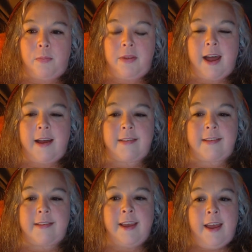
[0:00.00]

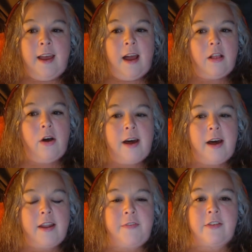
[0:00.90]
Plus, a lot
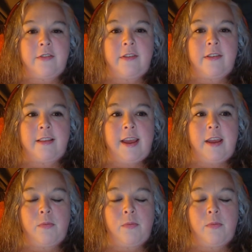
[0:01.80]
of veterans are like,